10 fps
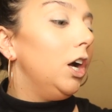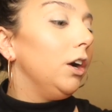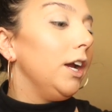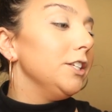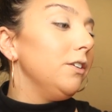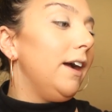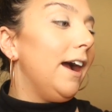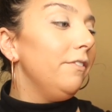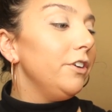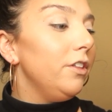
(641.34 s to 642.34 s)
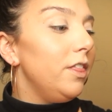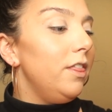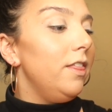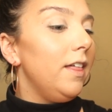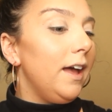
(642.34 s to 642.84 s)
Okay, so after
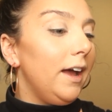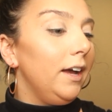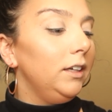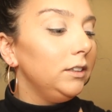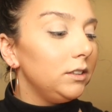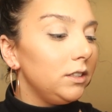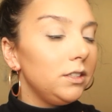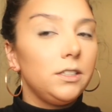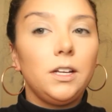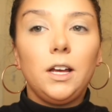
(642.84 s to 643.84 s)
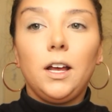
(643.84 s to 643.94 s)
that,